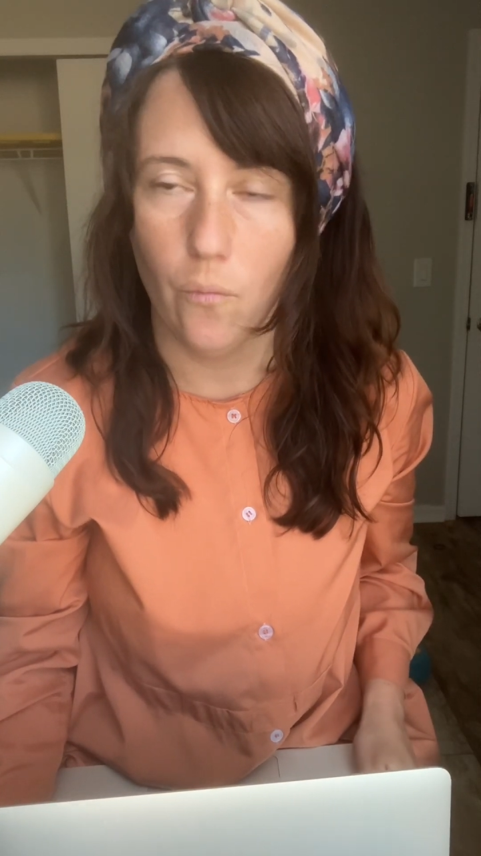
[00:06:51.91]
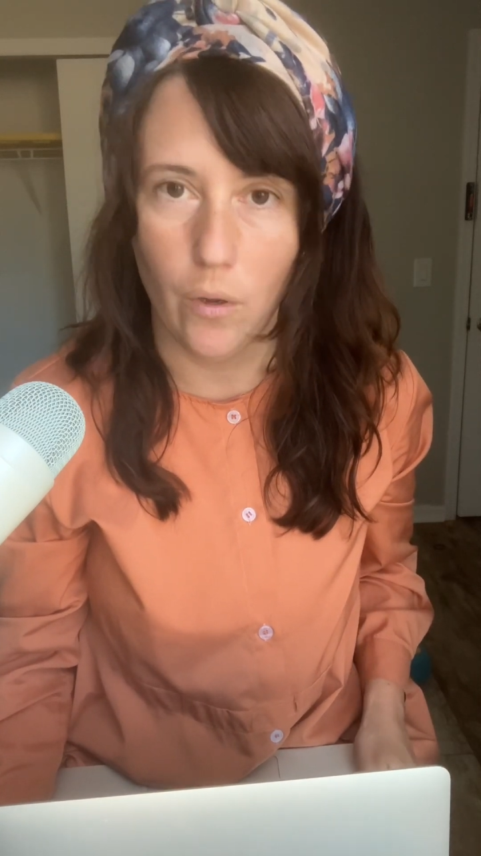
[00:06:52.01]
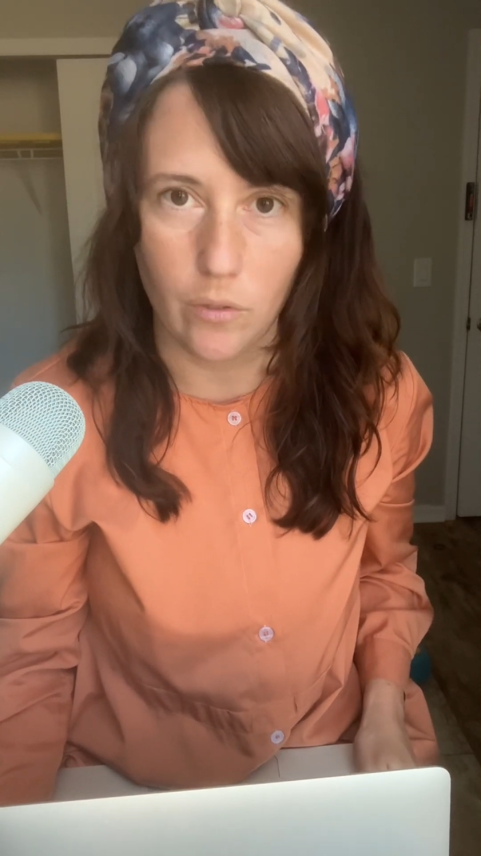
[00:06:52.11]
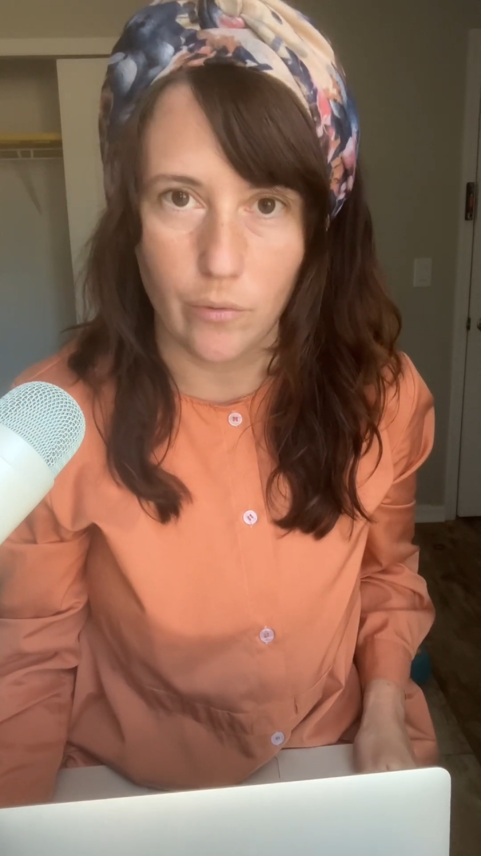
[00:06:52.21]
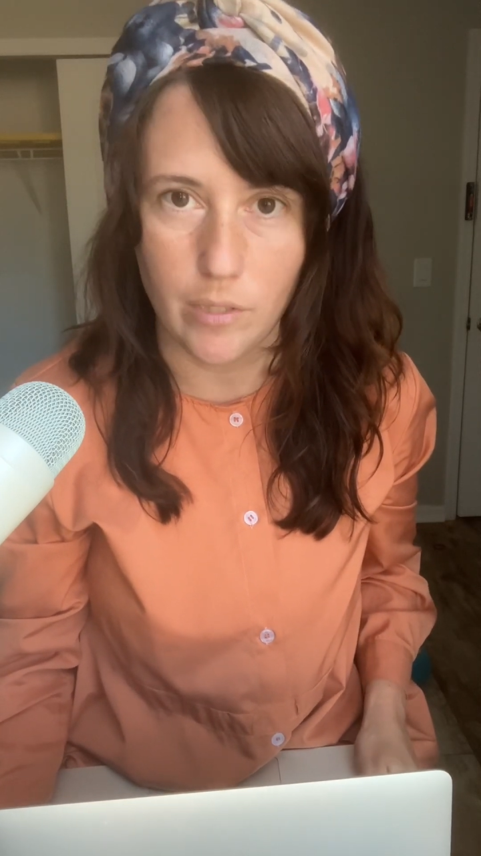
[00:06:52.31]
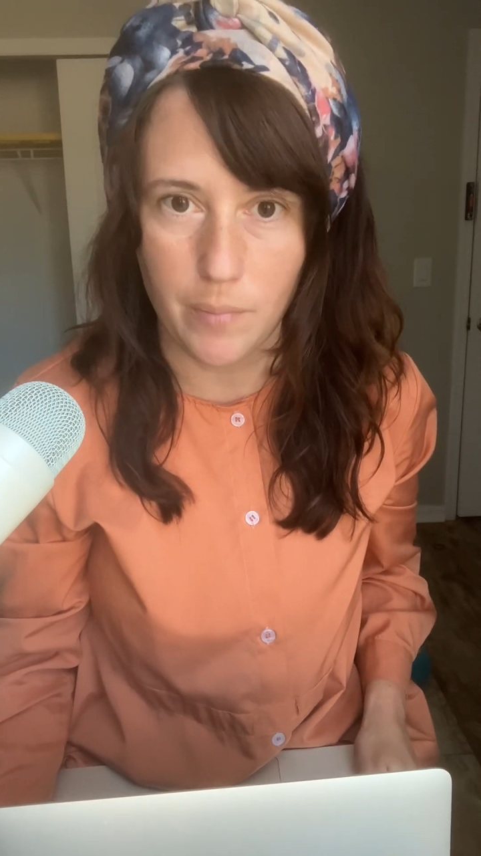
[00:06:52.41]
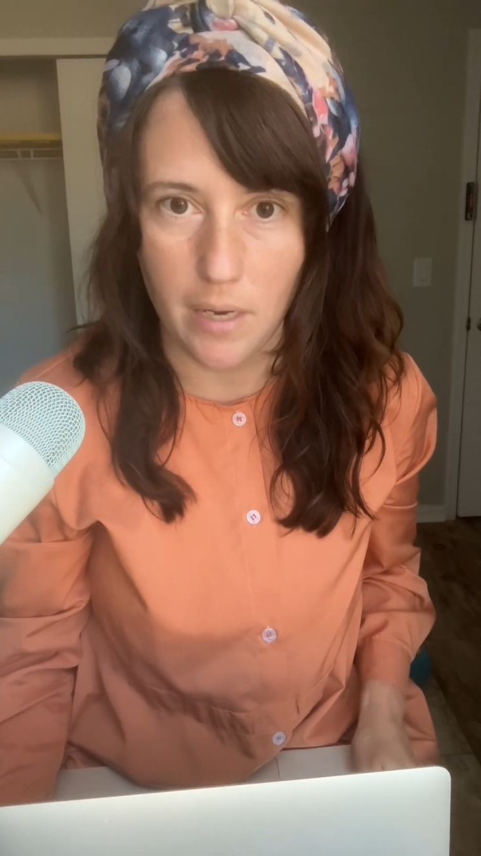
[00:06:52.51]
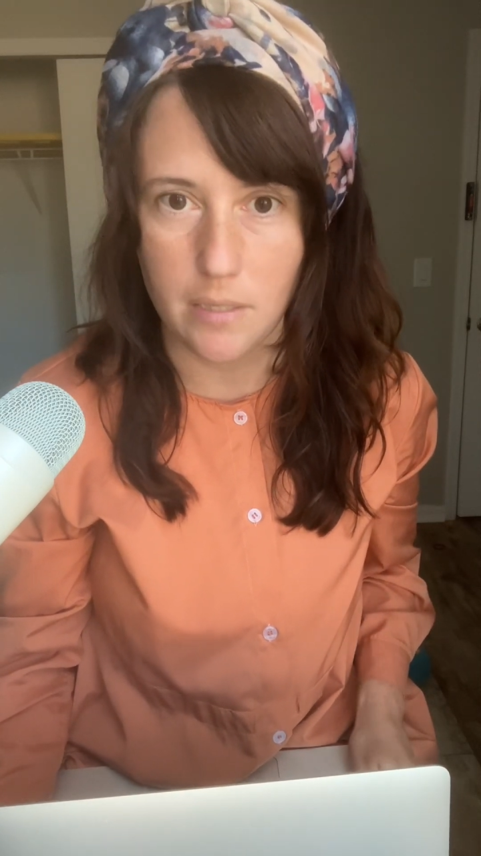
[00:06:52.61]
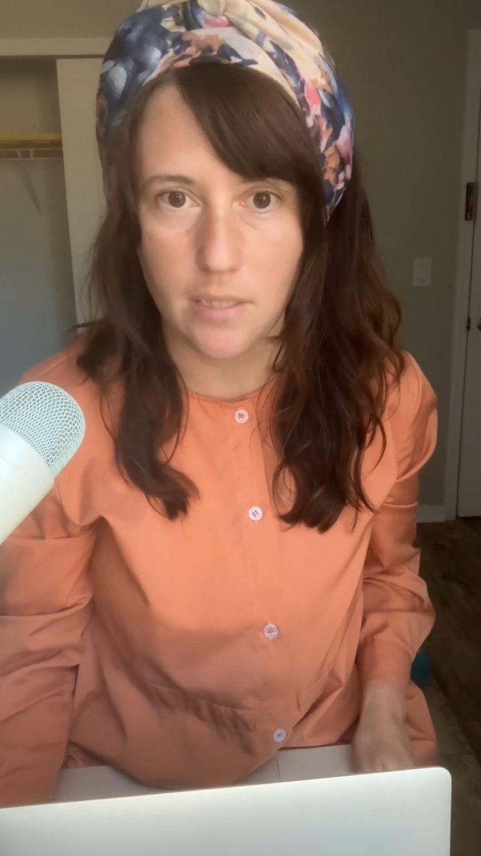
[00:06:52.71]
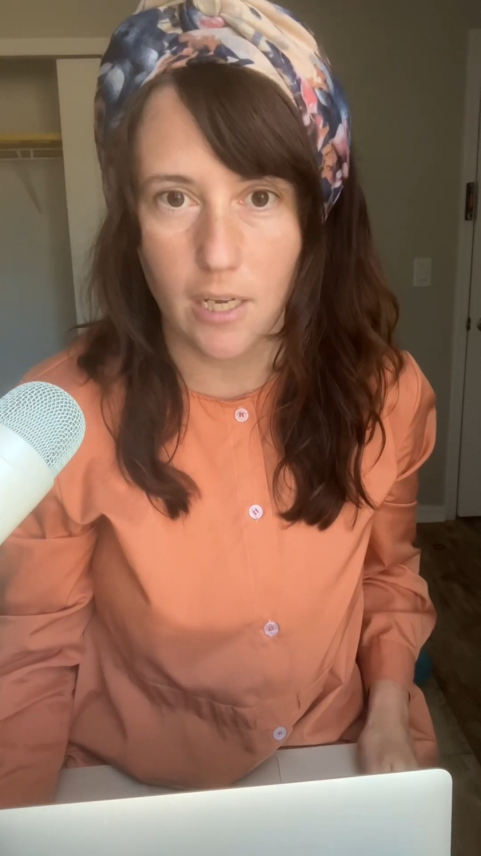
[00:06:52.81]
whether it was
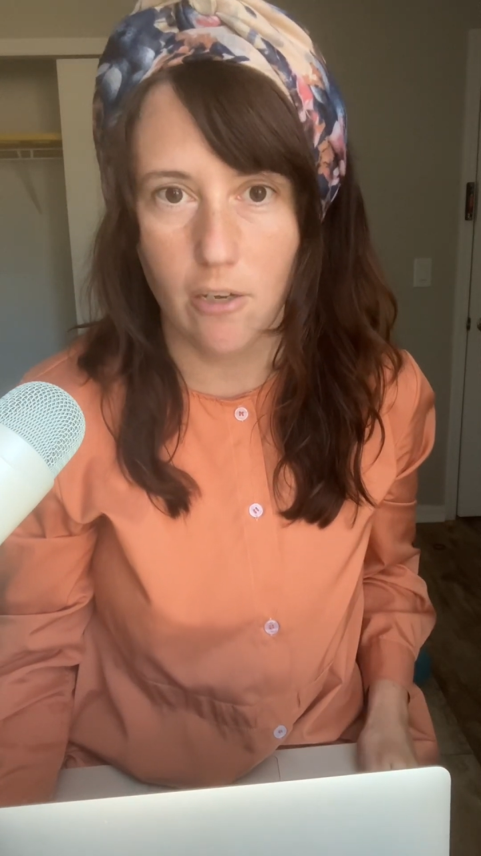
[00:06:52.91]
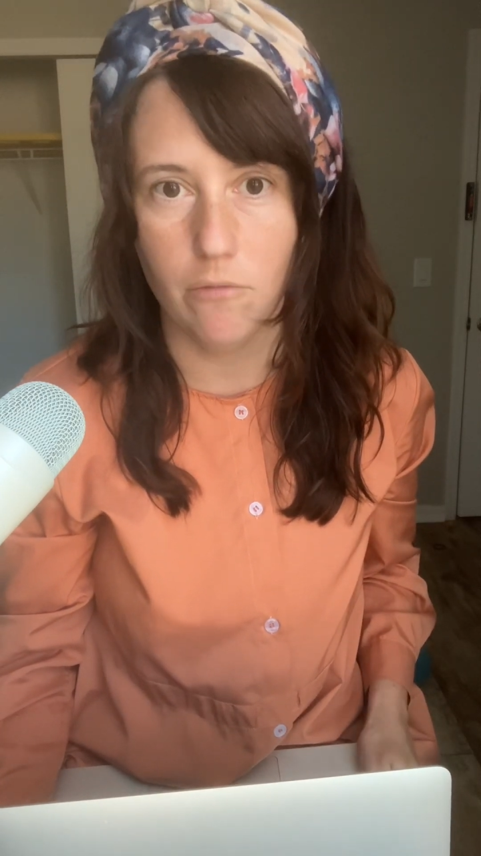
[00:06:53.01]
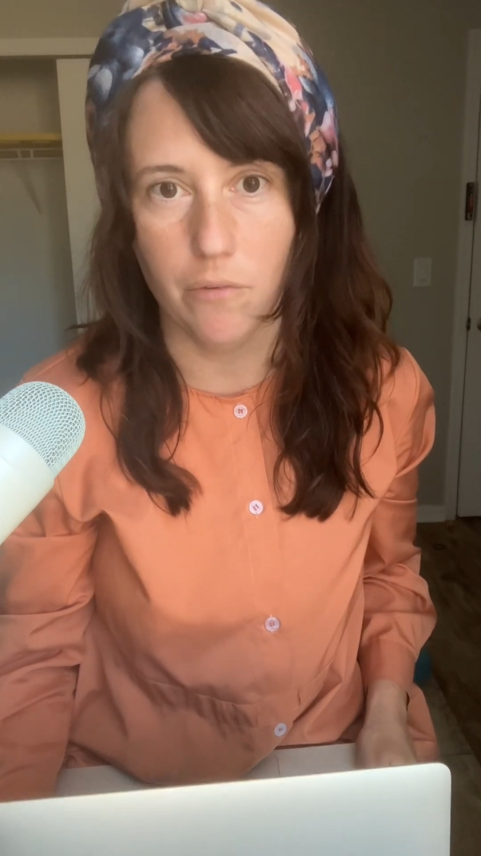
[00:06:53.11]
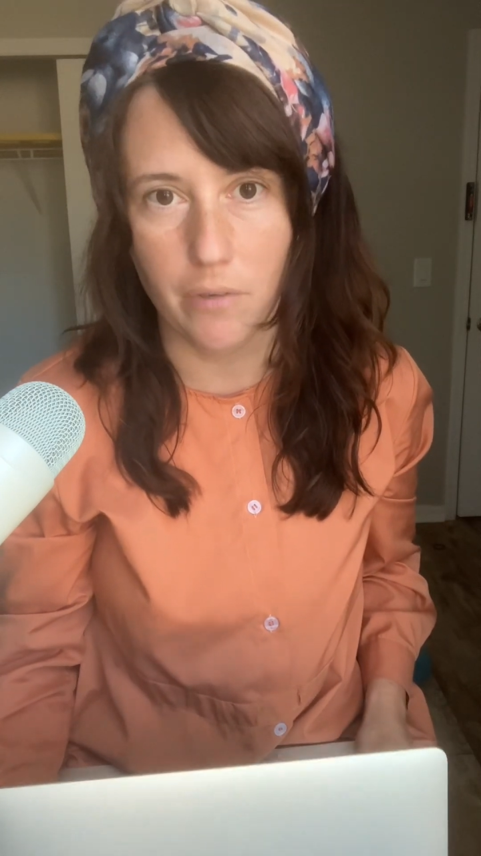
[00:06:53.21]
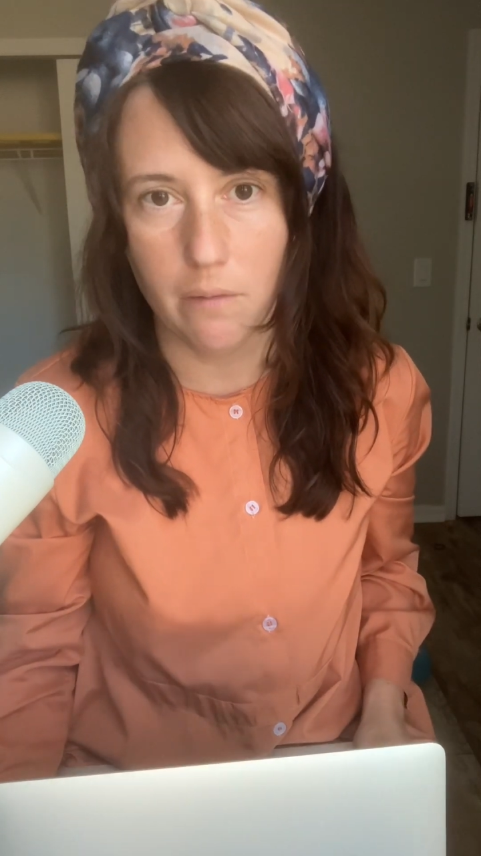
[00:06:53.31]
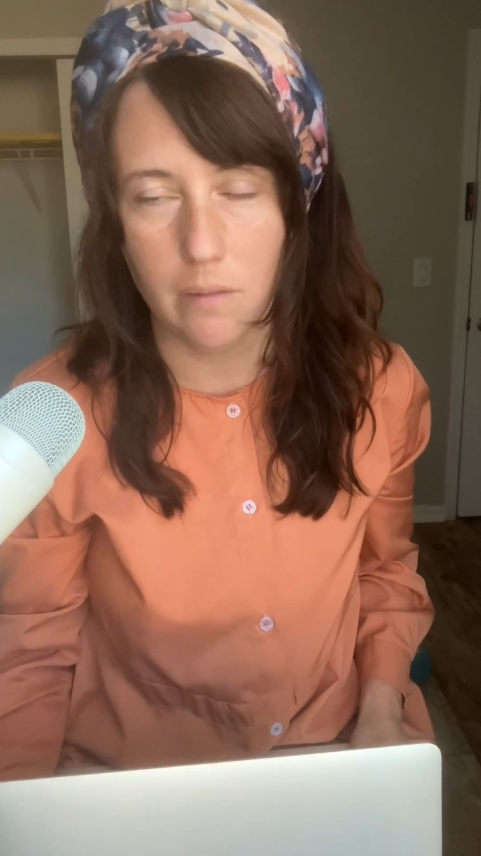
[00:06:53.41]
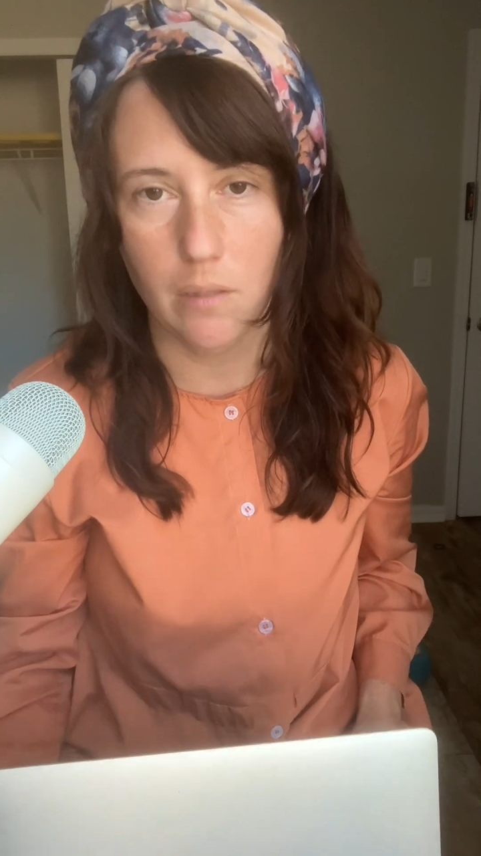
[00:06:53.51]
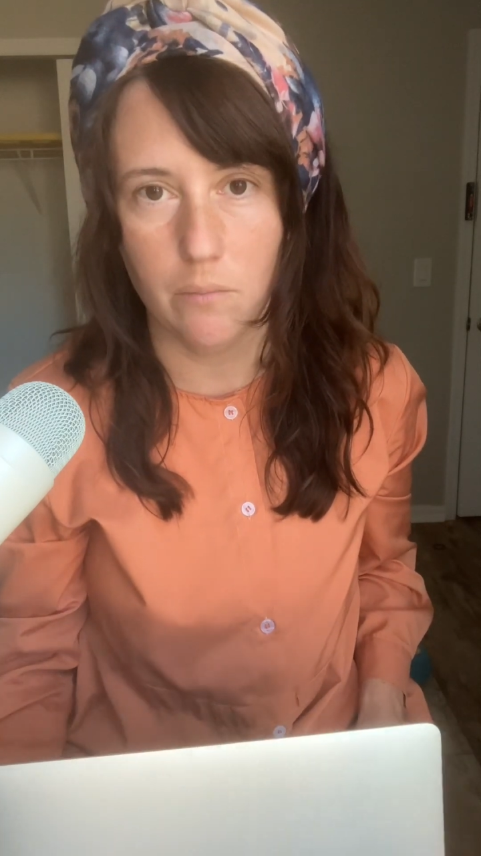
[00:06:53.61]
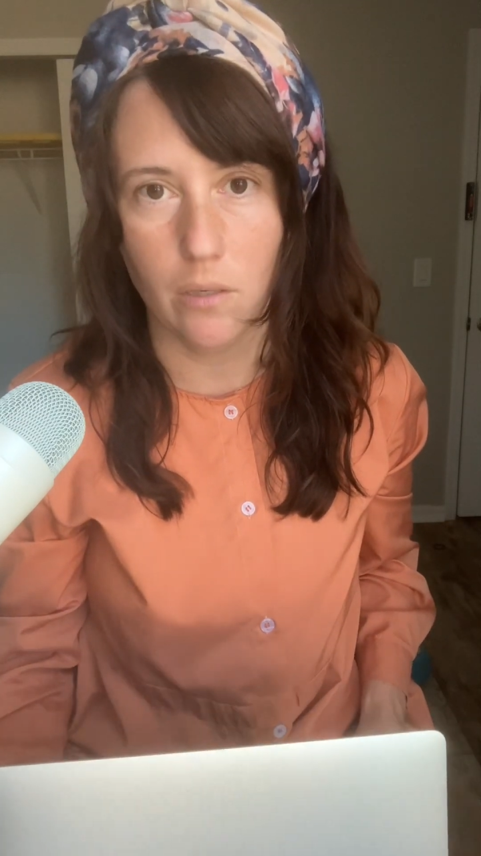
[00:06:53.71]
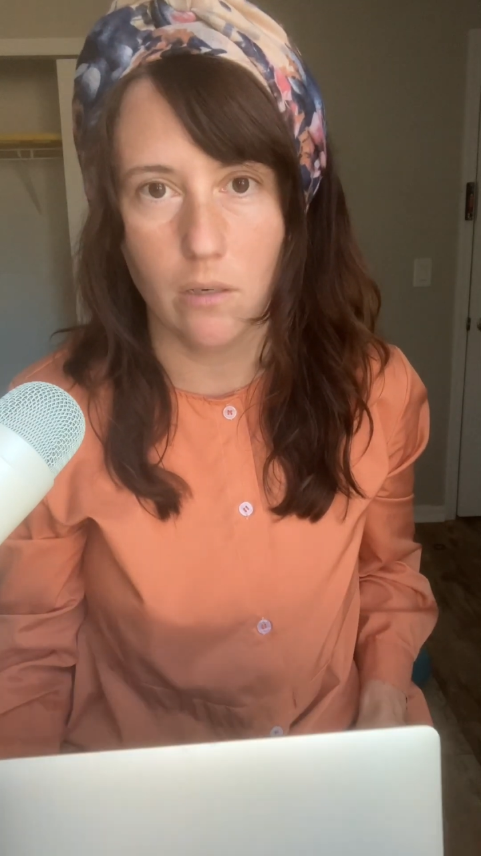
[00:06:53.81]
passed down from family
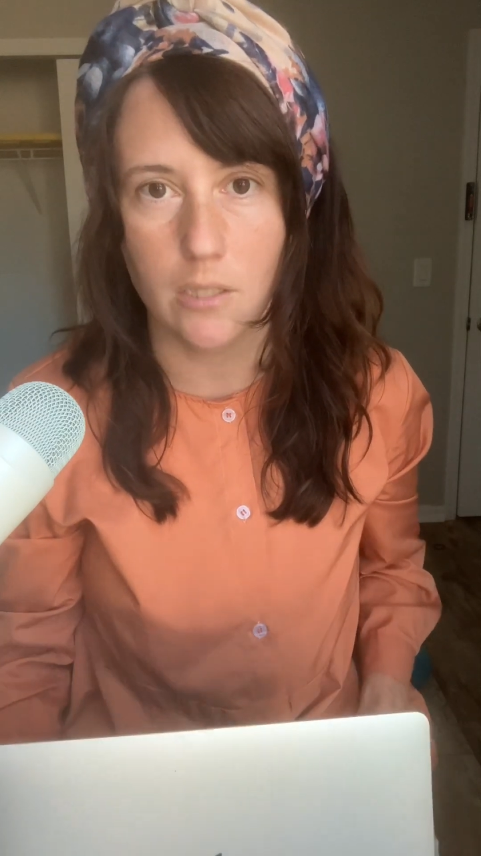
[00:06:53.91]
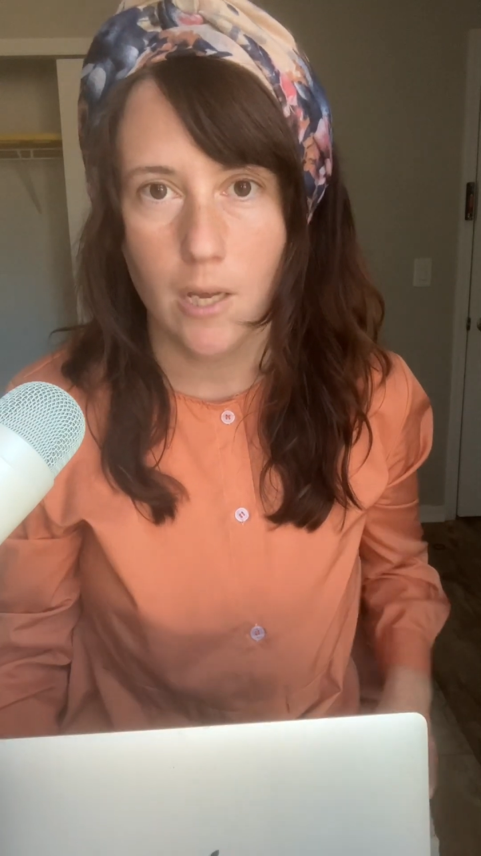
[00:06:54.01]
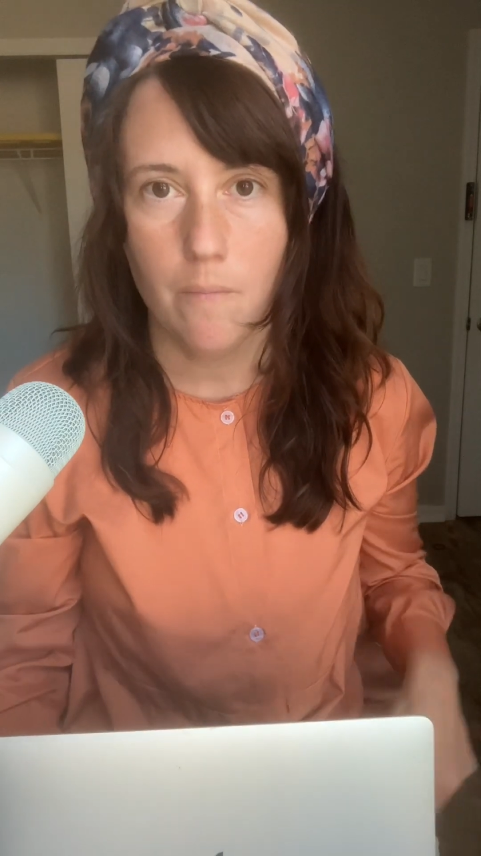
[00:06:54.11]
members,